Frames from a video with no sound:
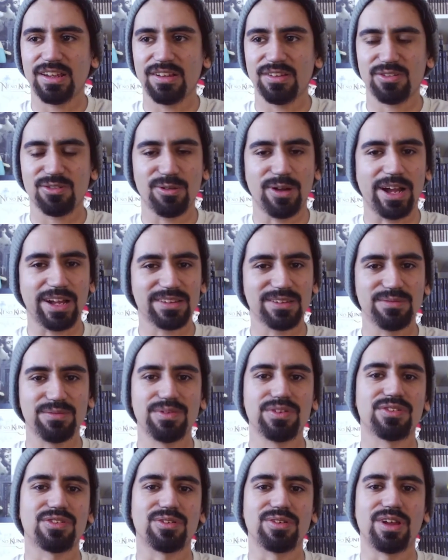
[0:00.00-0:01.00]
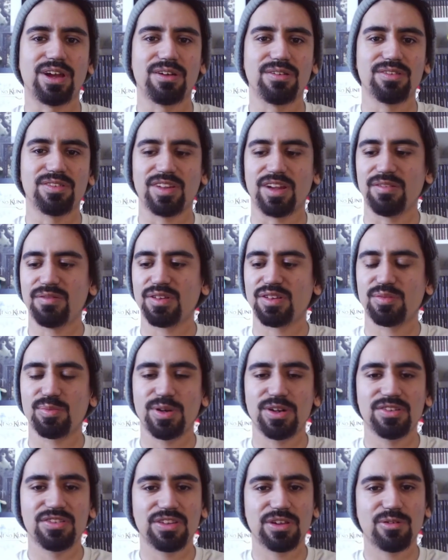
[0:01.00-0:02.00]
interactive visual novels I've
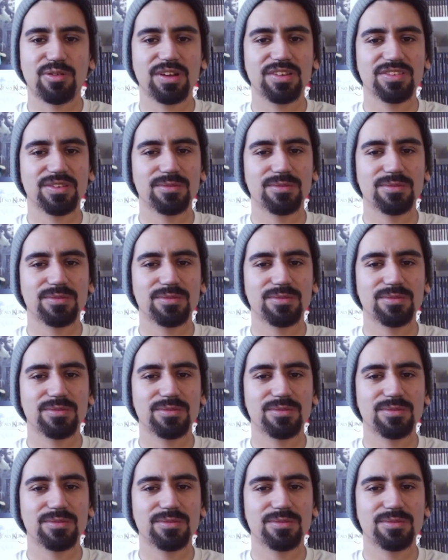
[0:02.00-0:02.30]
experienced in quite